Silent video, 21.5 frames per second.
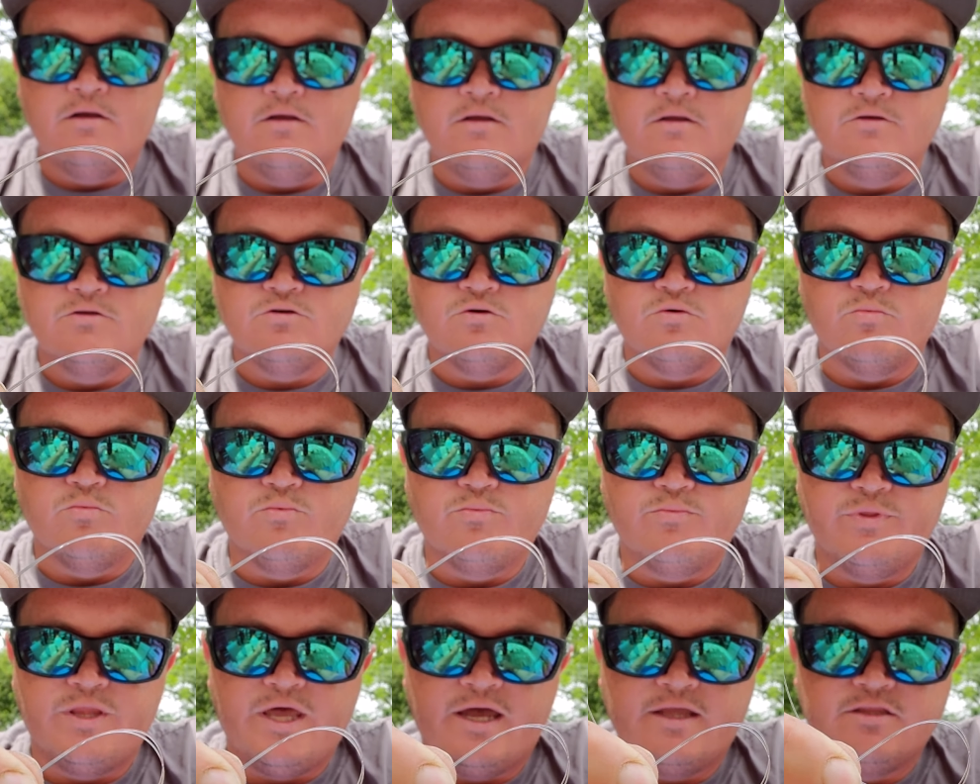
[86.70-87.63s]
so
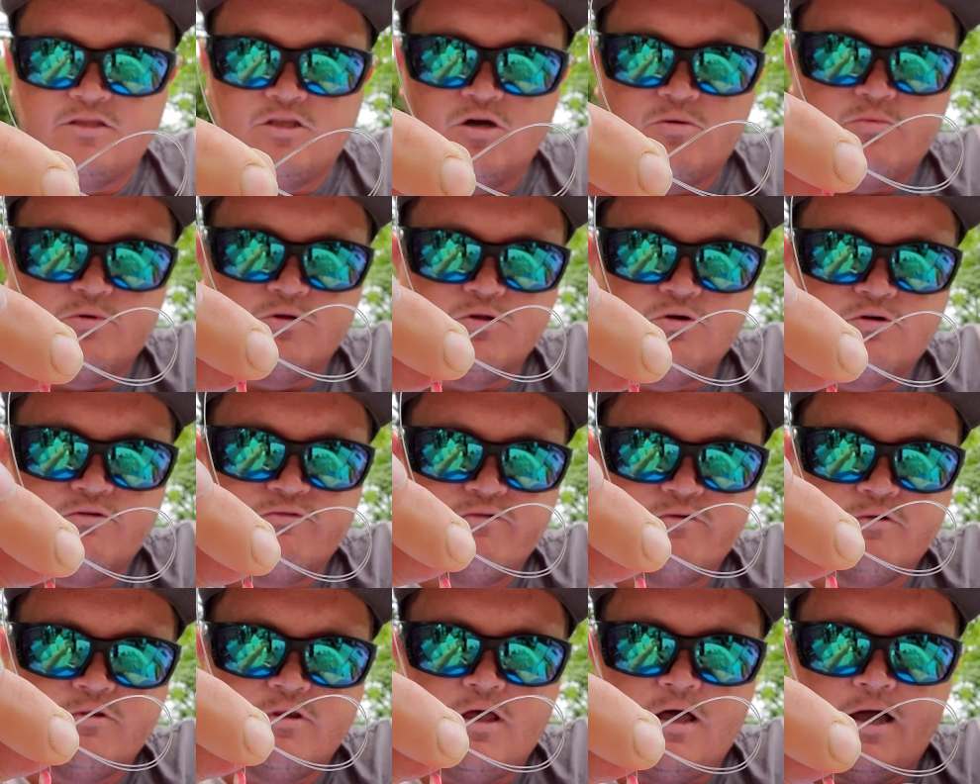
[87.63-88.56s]
that doubled over
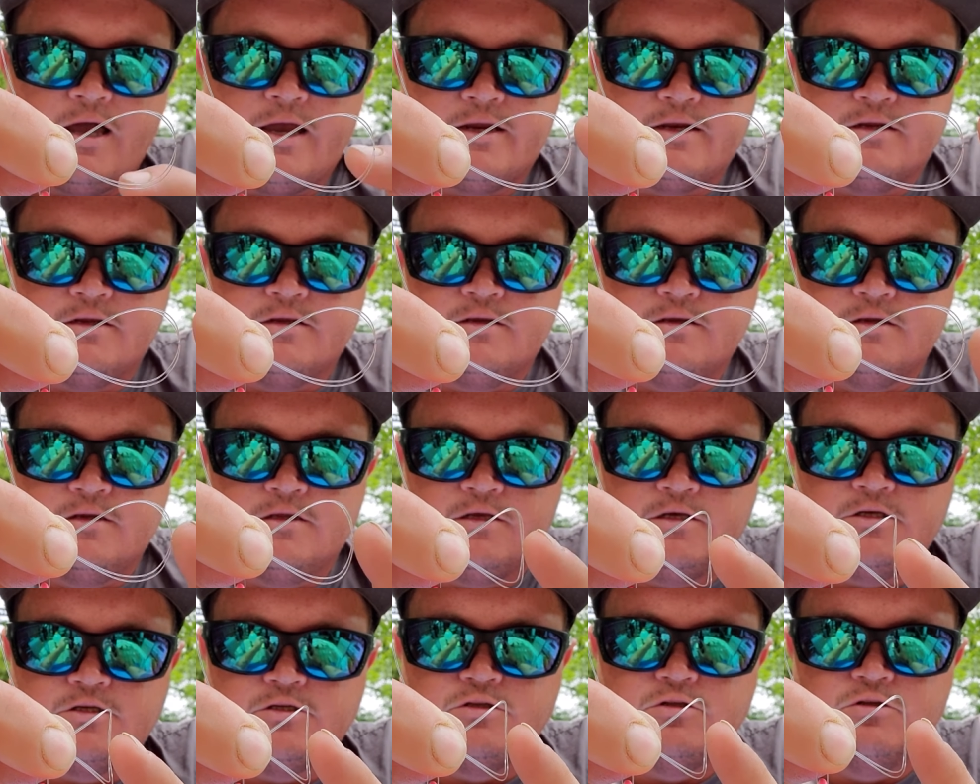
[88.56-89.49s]
line
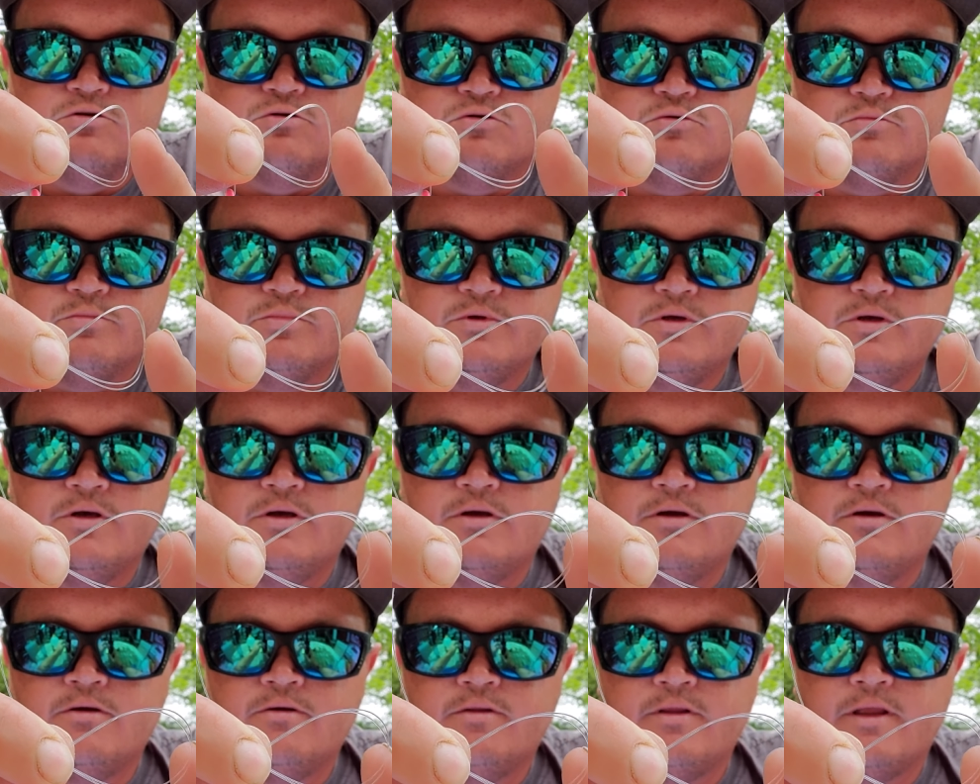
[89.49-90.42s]
is looped.
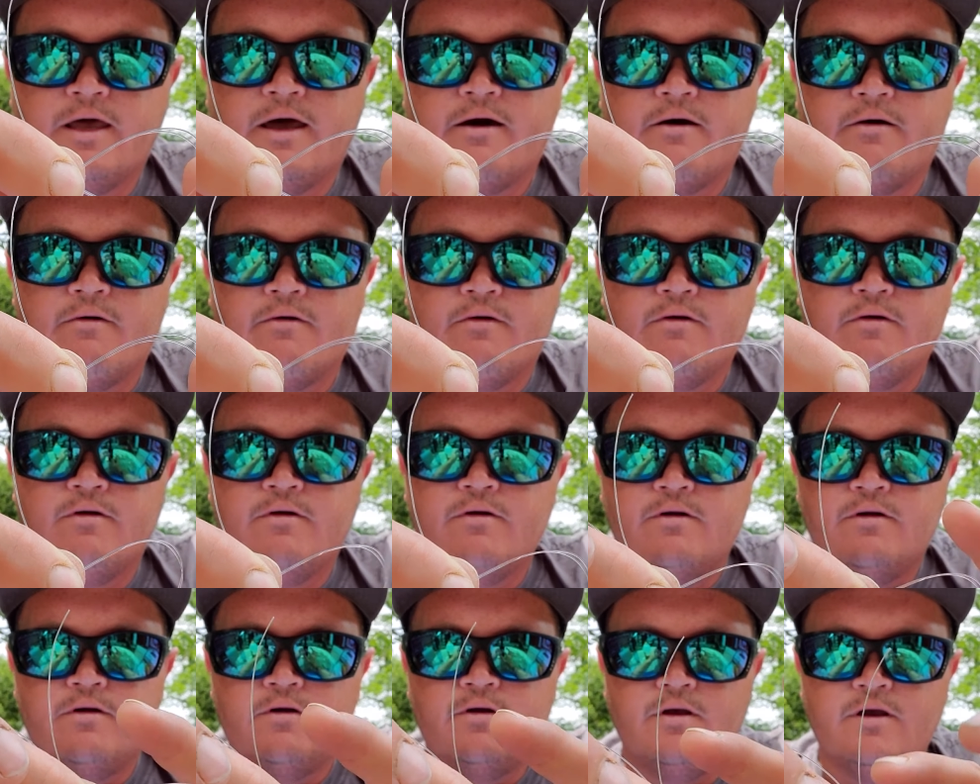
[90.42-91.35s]

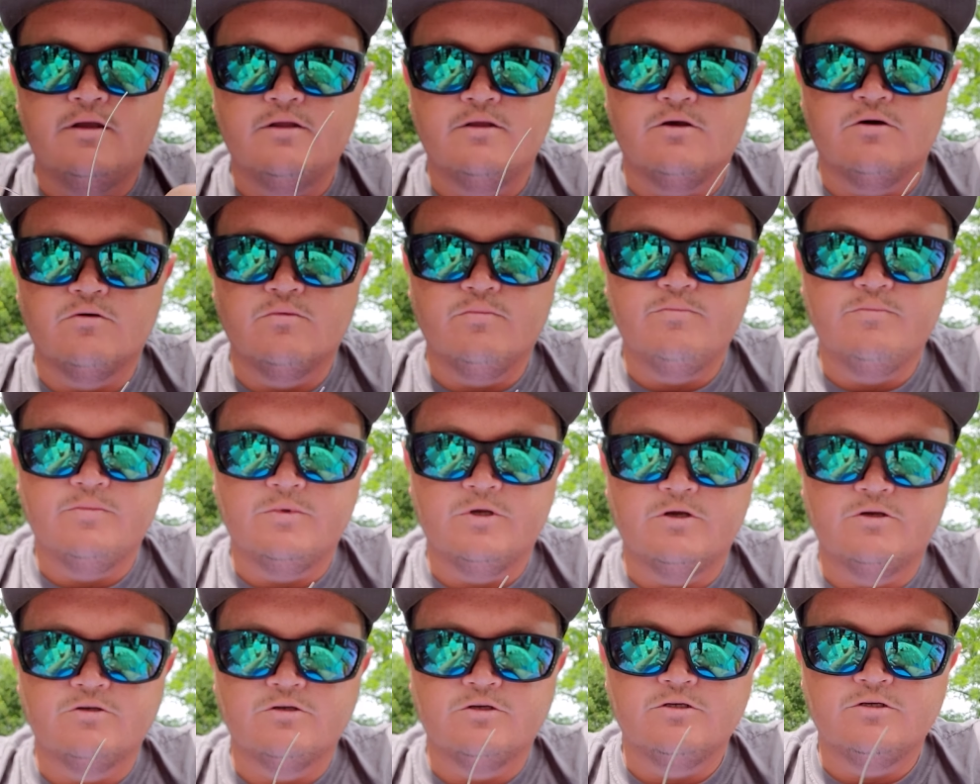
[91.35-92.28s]
Now,
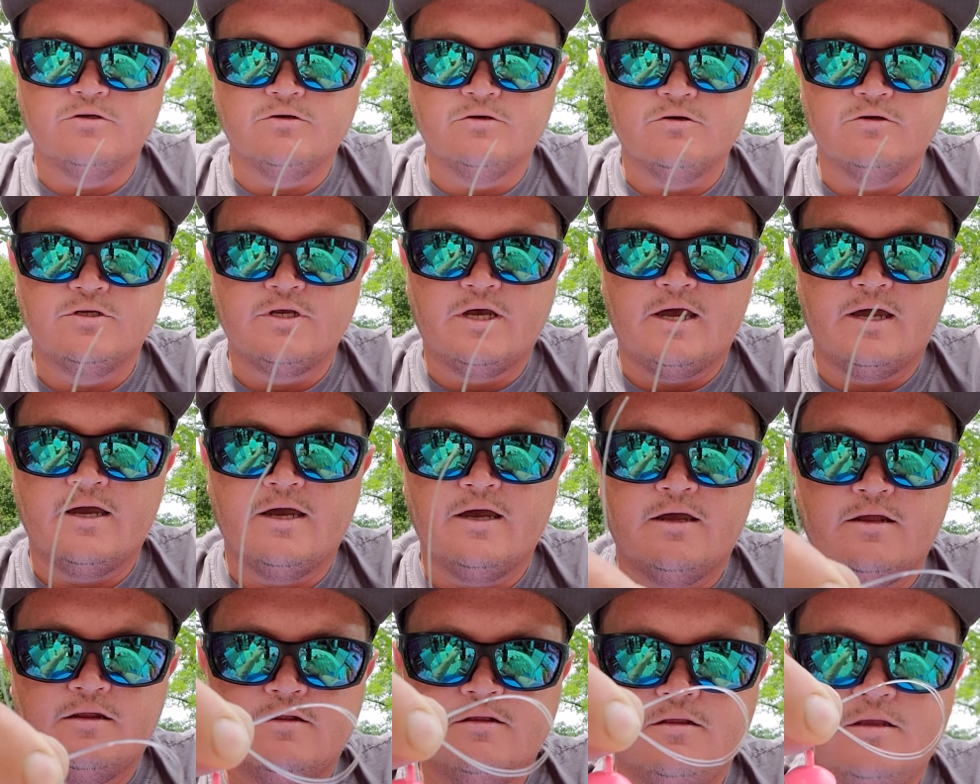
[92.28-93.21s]
there's still your tag
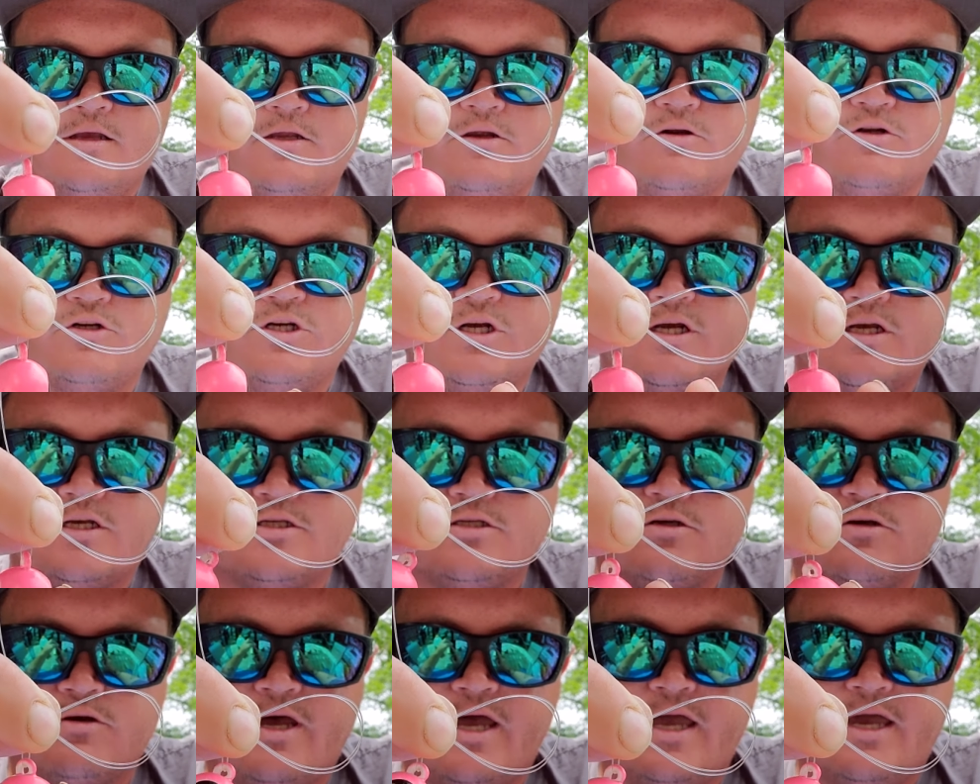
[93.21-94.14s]
end, and your jig's
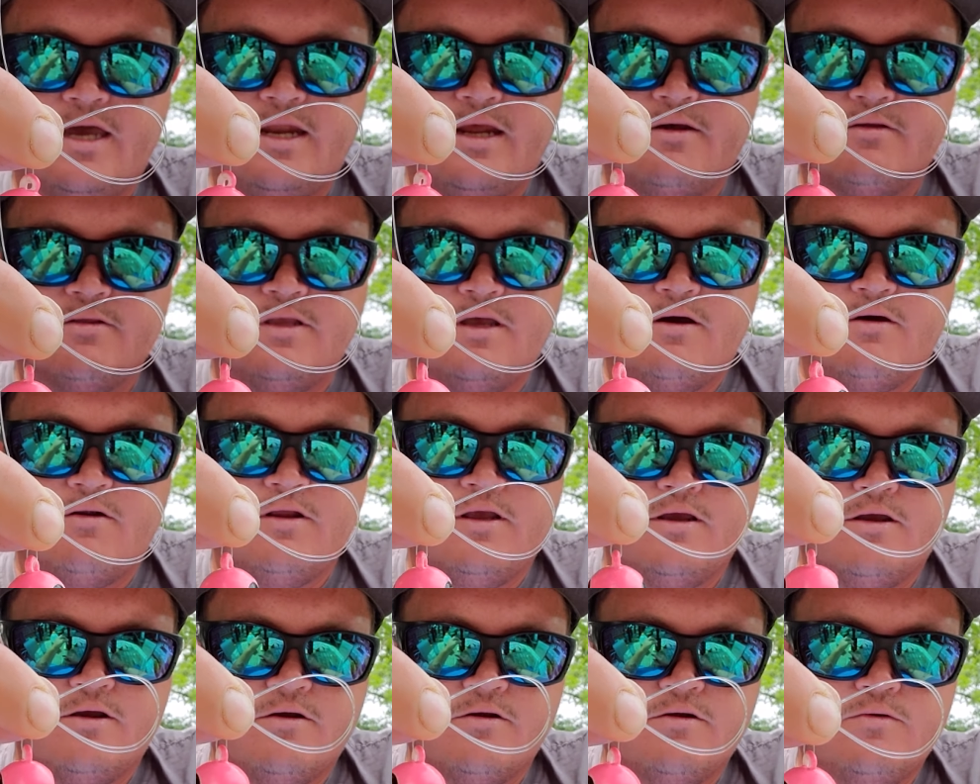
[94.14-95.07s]
still hanging out down
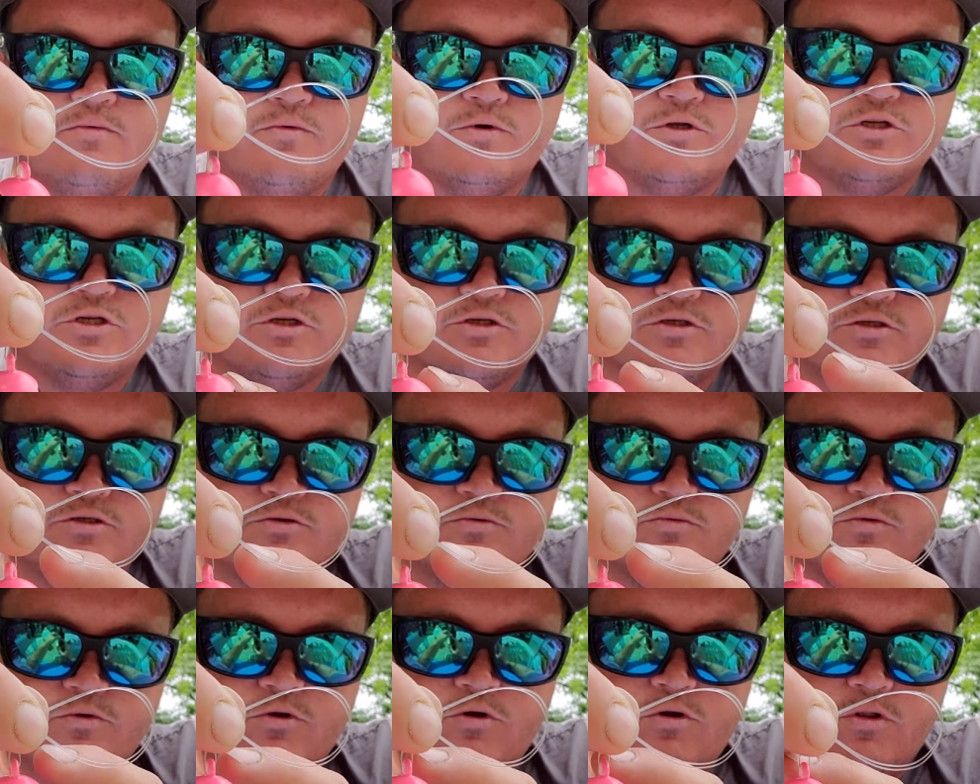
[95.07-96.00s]
here with just
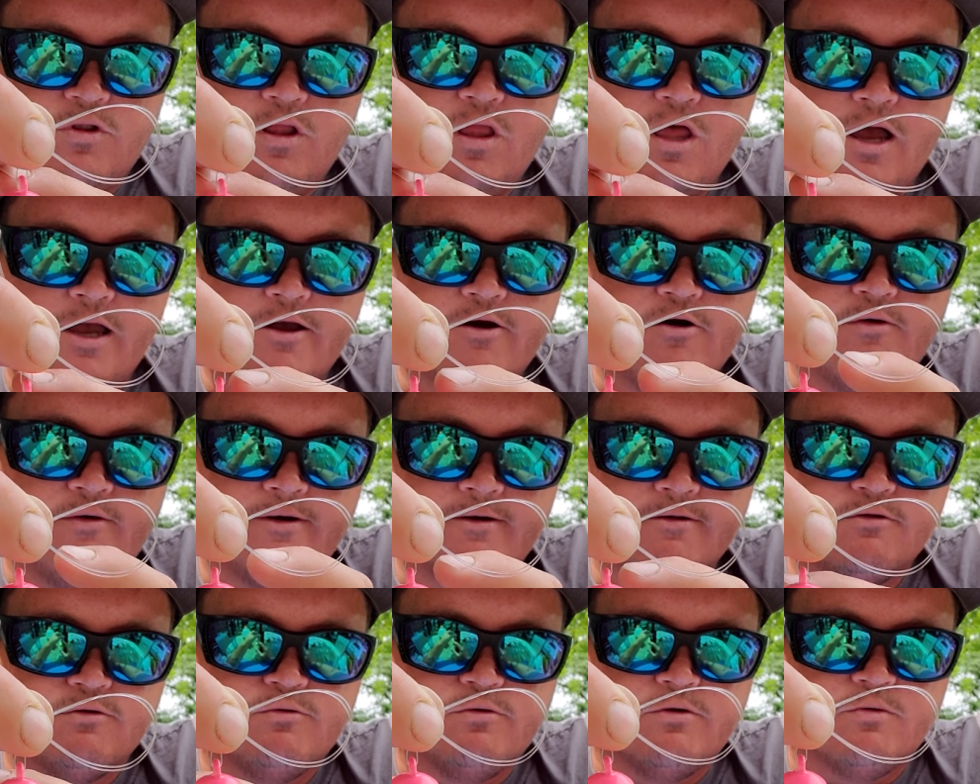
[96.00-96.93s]
the line going
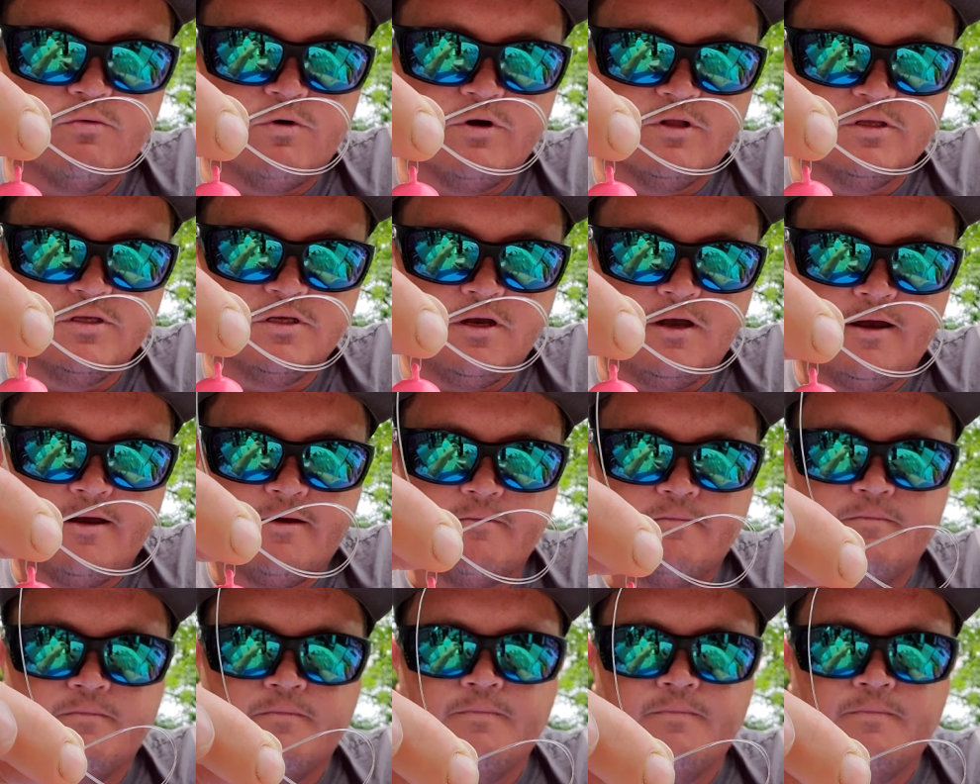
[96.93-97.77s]
through at one time.